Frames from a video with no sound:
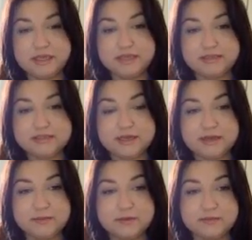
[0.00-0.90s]
and today
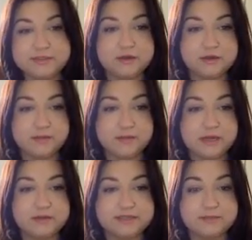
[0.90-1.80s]
I'm going to be talking
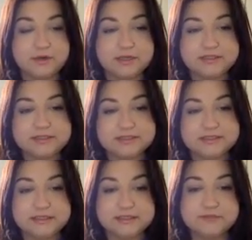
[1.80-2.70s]
about temporary
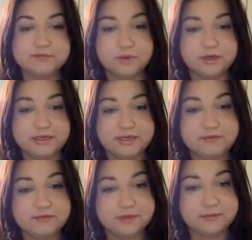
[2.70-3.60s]
assistance for needy
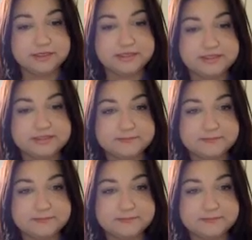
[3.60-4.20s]
families.